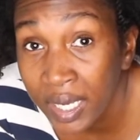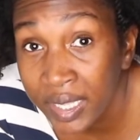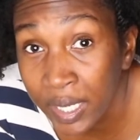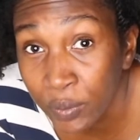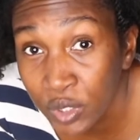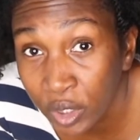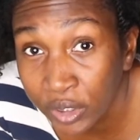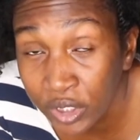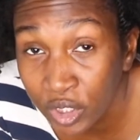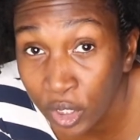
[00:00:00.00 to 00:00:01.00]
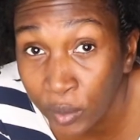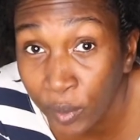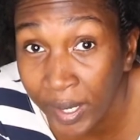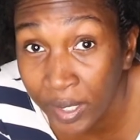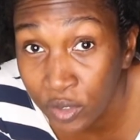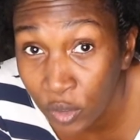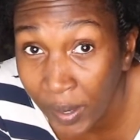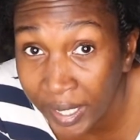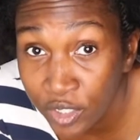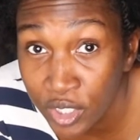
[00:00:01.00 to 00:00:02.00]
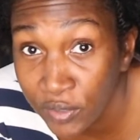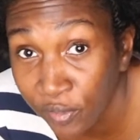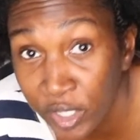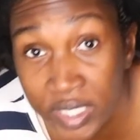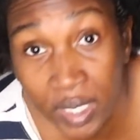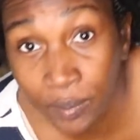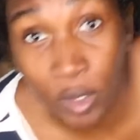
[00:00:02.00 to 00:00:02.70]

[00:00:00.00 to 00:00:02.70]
They were starting to turn brown, so I just freeze them.